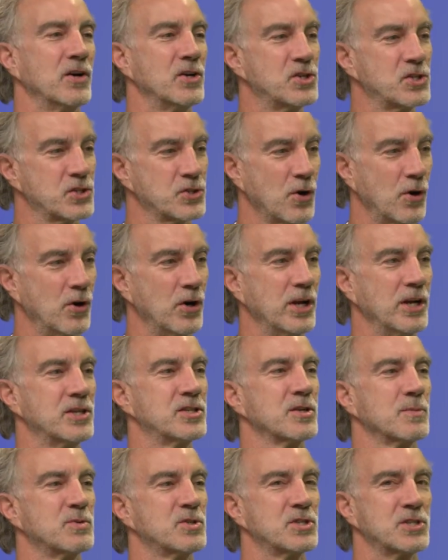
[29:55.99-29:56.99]
sturdy, yeah.
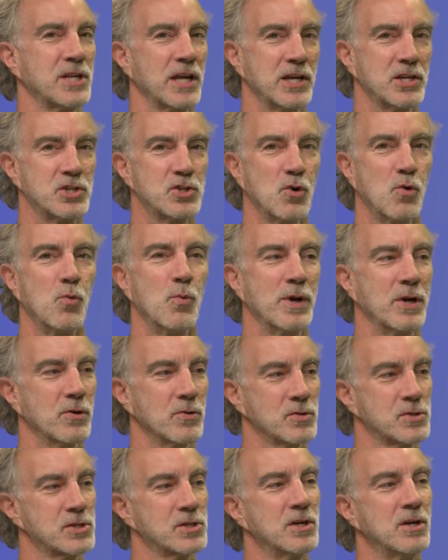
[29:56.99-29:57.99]
substantial wheels.
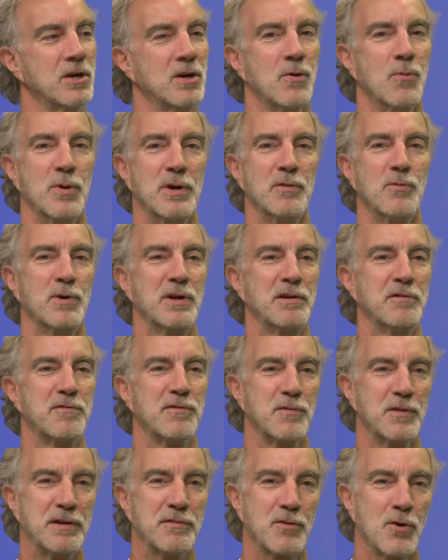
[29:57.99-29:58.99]
Yeah, especially we, have we've,
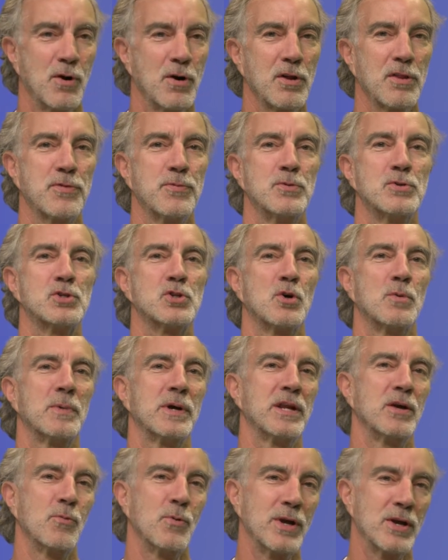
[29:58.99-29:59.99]
we've gone through yeah. so
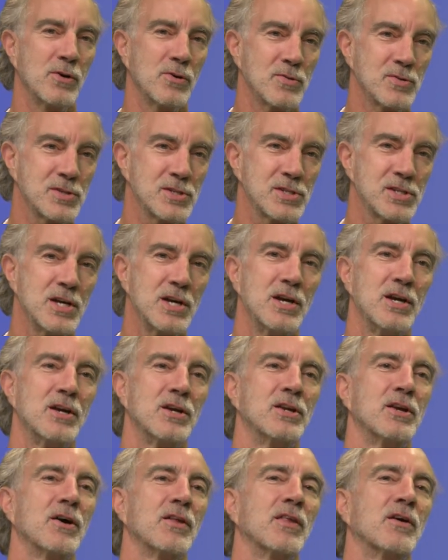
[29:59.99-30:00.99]
many wheels,
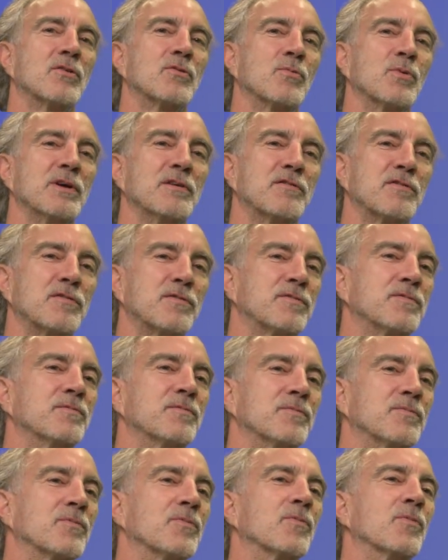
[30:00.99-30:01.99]
you know, that we've
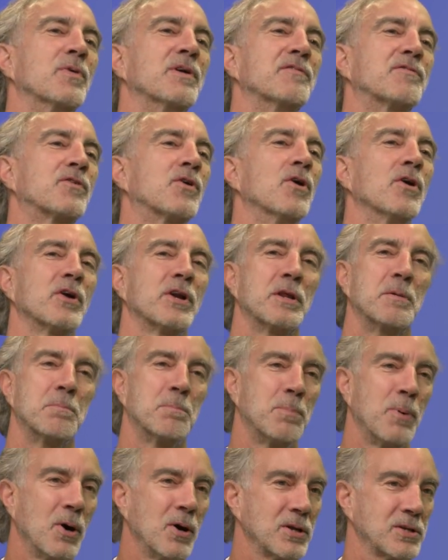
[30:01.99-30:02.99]
we've gone and
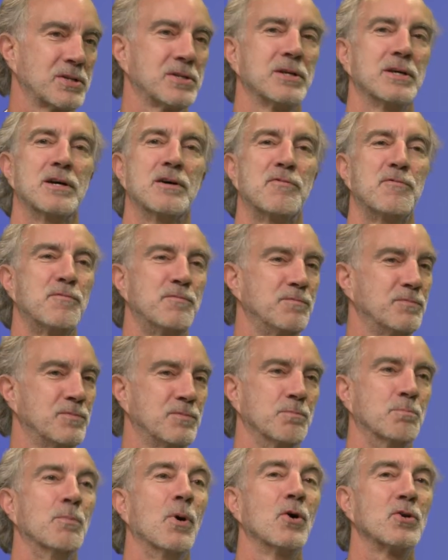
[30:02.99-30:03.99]
bought. Uh,
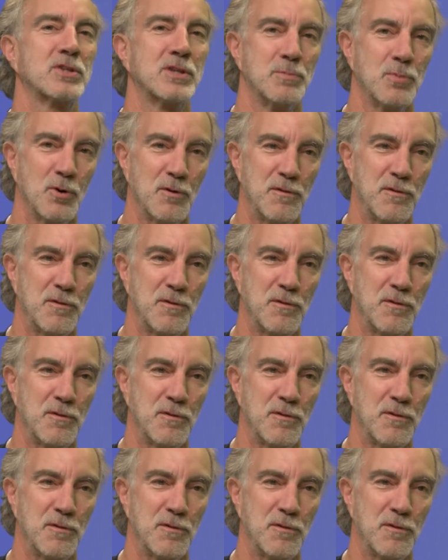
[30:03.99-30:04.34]
multiple